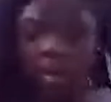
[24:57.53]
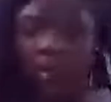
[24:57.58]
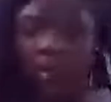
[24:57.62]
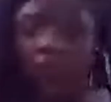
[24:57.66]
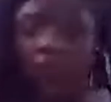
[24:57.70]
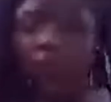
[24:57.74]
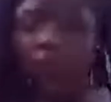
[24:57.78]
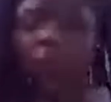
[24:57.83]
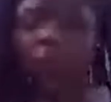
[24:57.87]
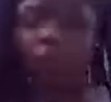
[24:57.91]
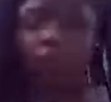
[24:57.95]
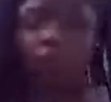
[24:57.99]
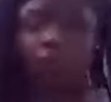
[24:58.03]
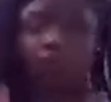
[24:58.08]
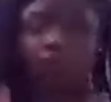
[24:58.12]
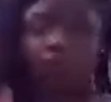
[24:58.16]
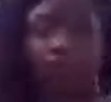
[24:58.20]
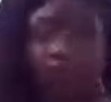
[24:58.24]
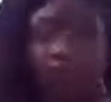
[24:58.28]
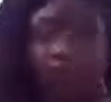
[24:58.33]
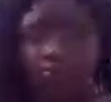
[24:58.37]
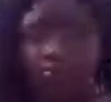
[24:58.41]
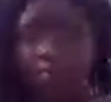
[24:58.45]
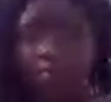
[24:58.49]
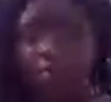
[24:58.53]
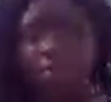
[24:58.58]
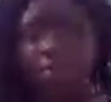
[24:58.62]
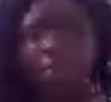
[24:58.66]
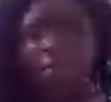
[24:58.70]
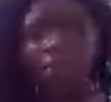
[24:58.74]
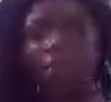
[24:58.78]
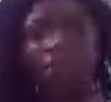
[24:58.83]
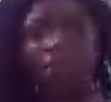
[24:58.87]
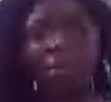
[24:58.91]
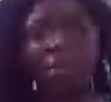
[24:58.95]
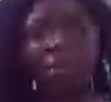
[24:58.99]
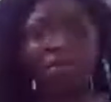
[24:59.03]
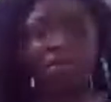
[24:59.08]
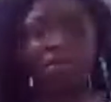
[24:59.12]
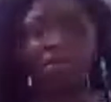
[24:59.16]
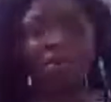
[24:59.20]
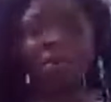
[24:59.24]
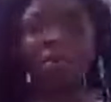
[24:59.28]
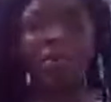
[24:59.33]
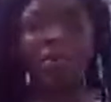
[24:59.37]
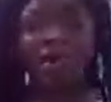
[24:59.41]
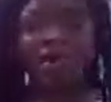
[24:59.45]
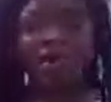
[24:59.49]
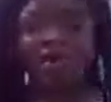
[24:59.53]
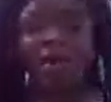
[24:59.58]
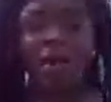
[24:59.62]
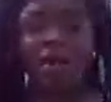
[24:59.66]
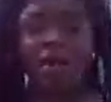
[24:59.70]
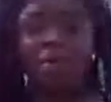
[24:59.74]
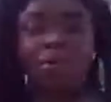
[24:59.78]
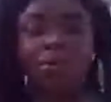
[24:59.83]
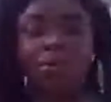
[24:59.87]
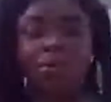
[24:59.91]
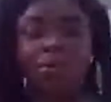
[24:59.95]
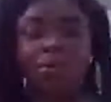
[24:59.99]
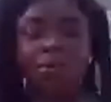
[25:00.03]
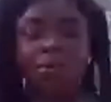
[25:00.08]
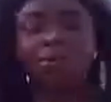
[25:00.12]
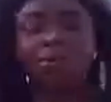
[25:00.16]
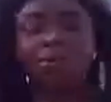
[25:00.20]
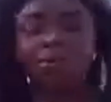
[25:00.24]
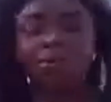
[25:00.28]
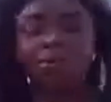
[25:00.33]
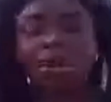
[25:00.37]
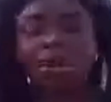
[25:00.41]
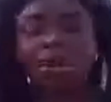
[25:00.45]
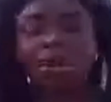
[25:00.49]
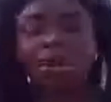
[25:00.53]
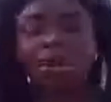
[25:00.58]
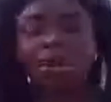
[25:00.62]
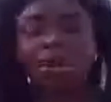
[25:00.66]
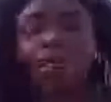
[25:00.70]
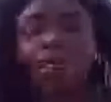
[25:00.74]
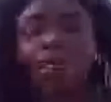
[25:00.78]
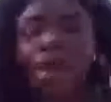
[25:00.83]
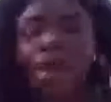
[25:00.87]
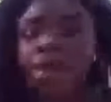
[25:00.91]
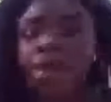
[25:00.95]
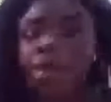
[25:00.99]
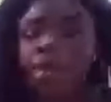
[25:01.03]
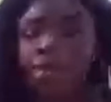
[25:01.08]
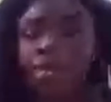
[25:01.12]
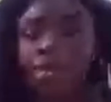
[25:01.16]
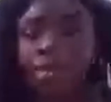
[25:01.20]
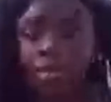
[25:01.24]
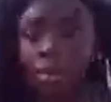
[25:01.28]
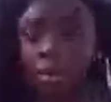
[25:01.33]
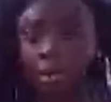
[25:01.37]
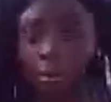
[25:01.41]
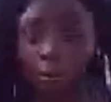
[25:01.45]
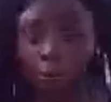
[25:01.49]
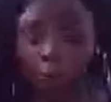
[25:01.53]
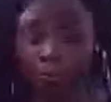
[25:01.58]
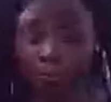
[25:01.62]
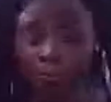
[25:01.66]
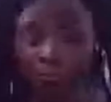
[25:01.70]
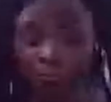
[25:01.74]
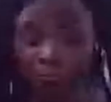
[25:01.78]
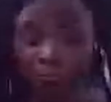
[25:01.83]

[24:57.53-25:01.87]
if you if you deal with that type of stuff, right? So